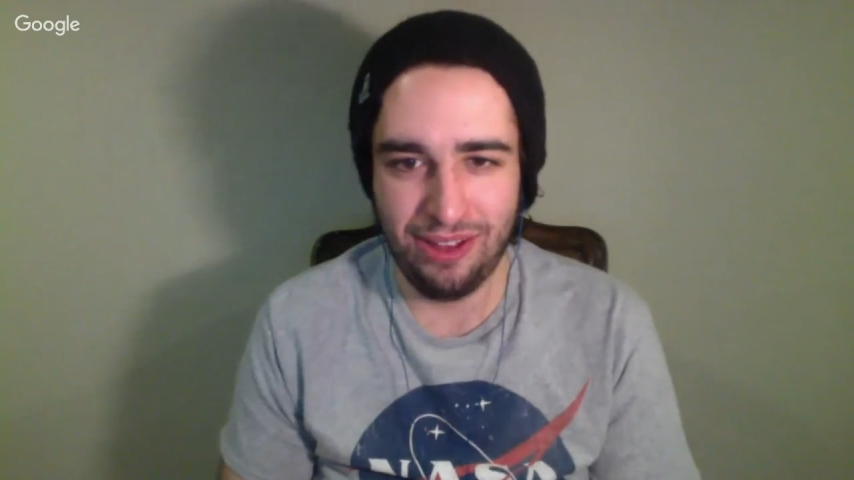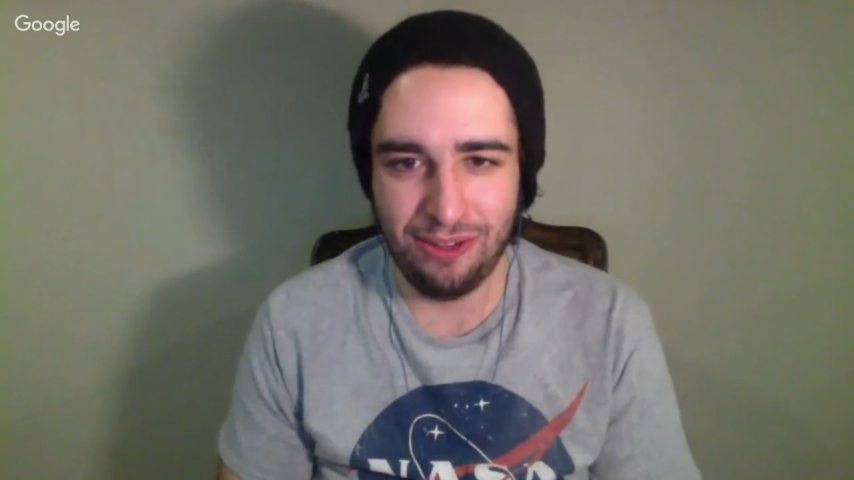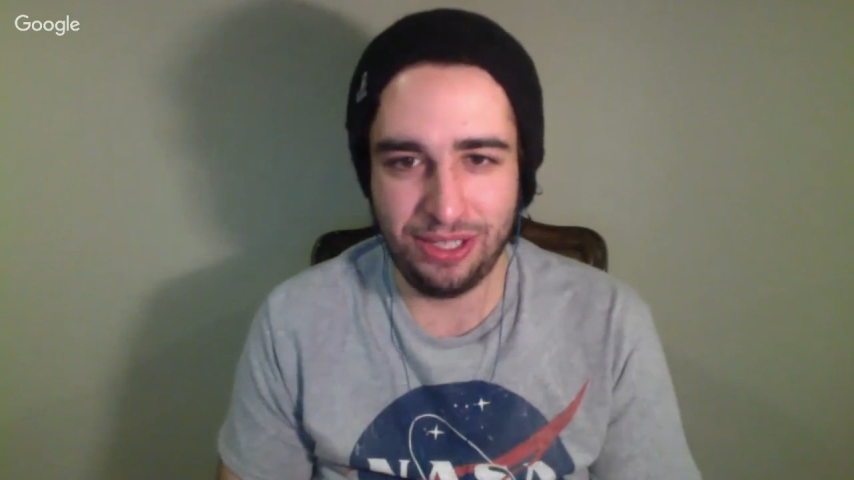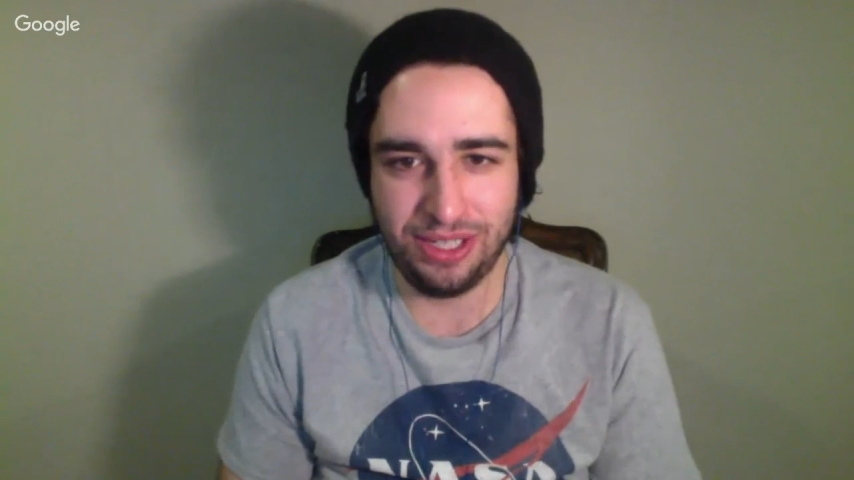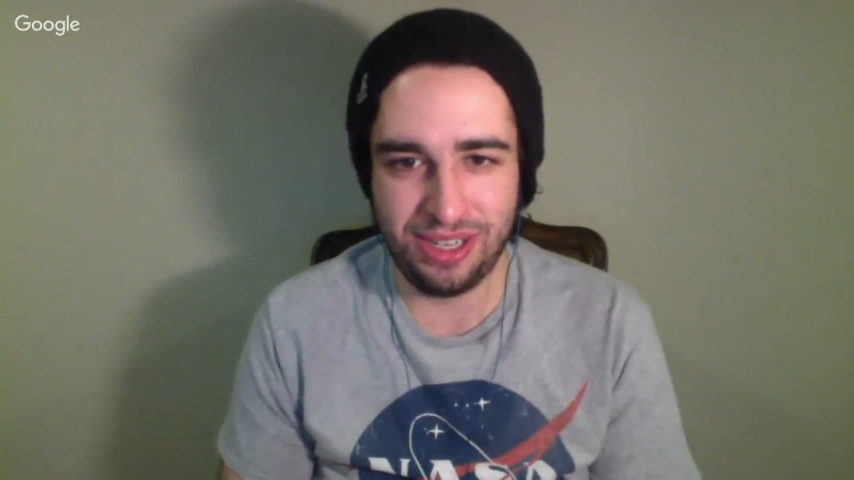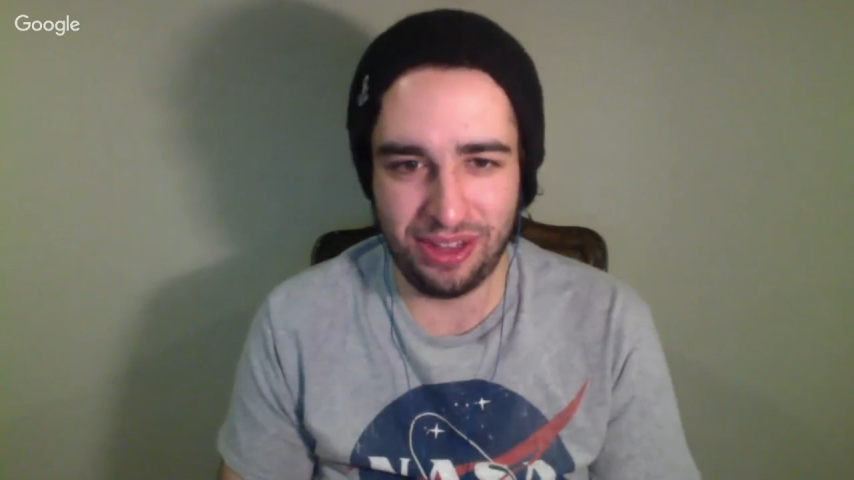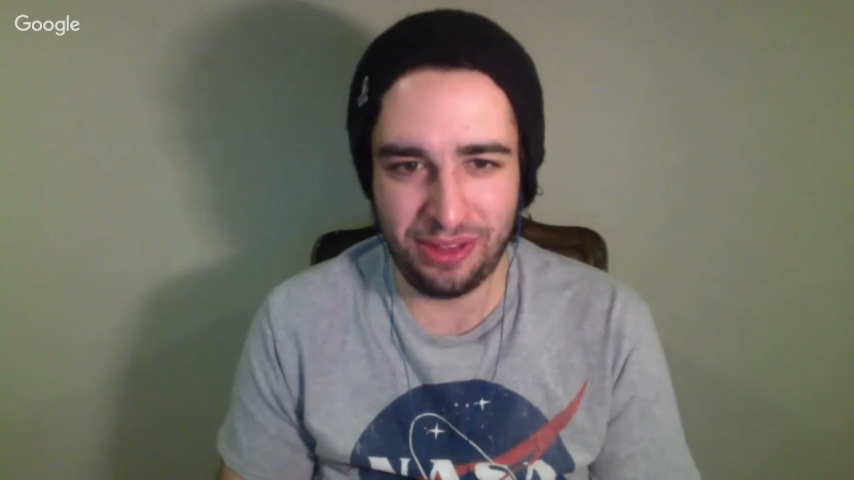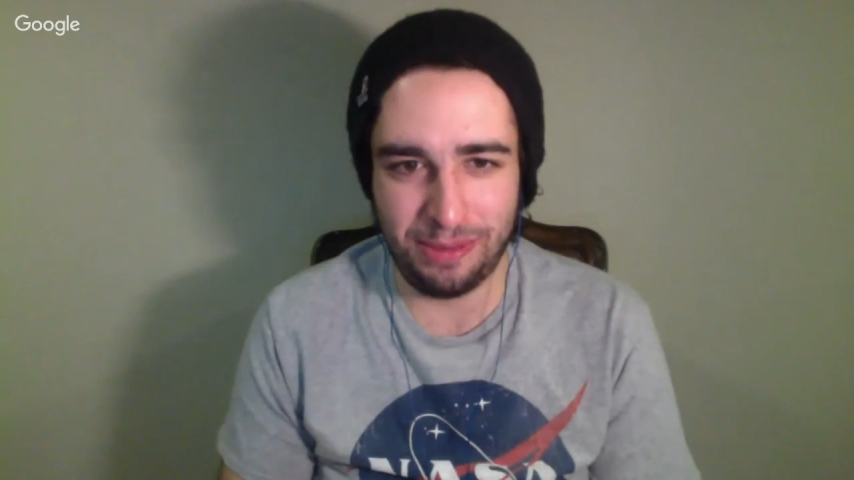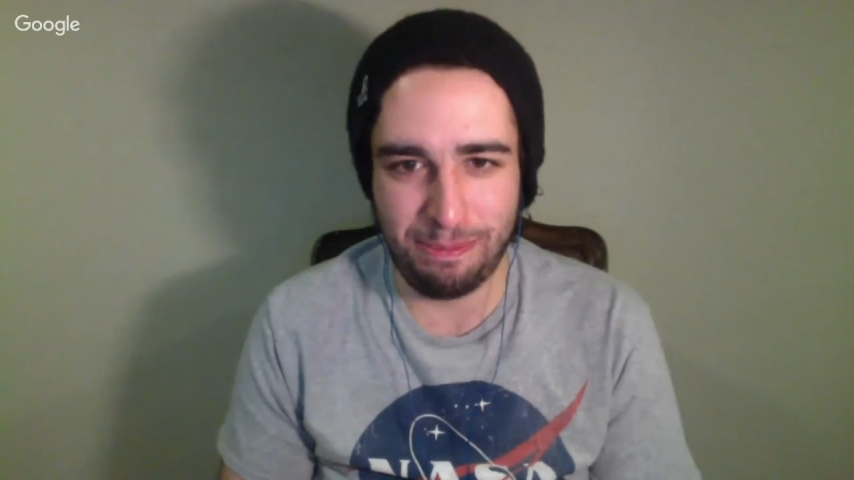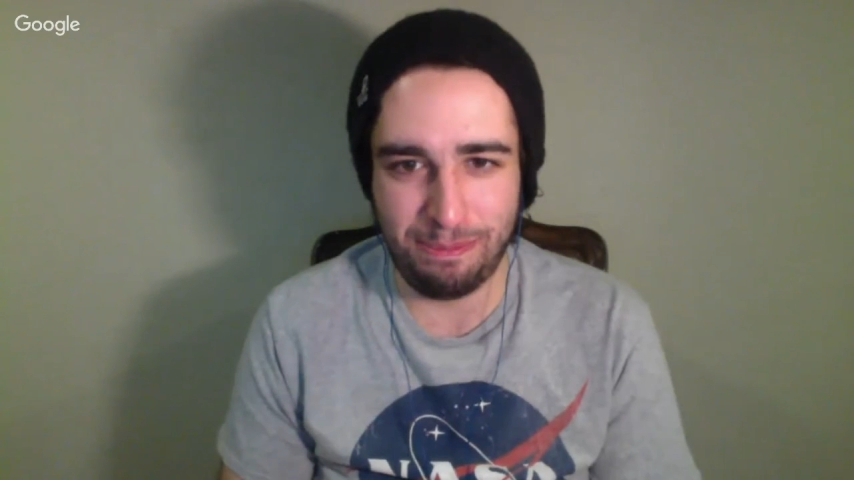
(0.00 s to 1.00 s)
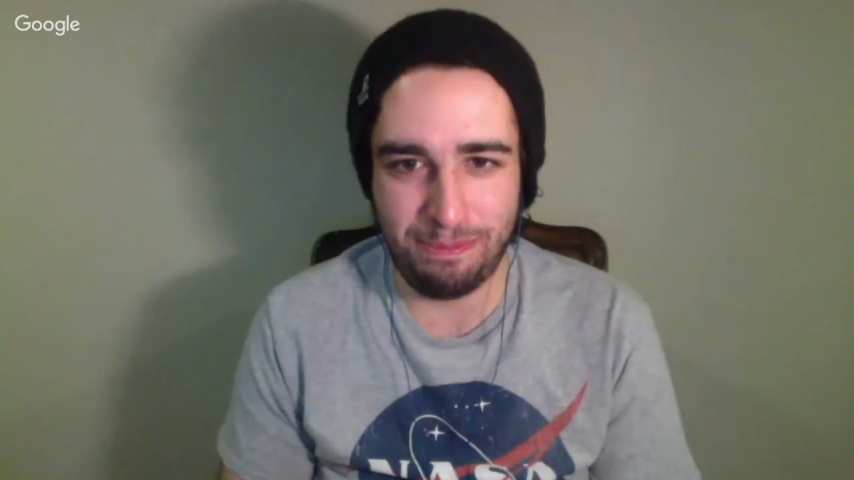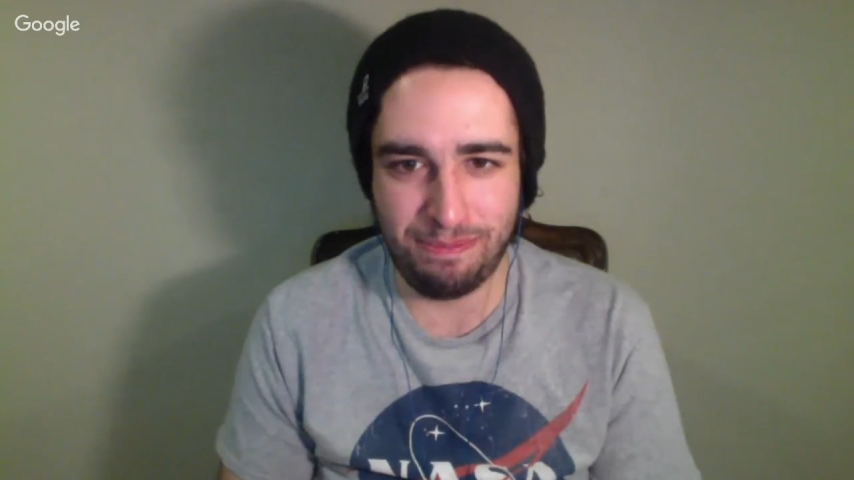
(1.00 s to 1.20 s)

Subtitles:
which is another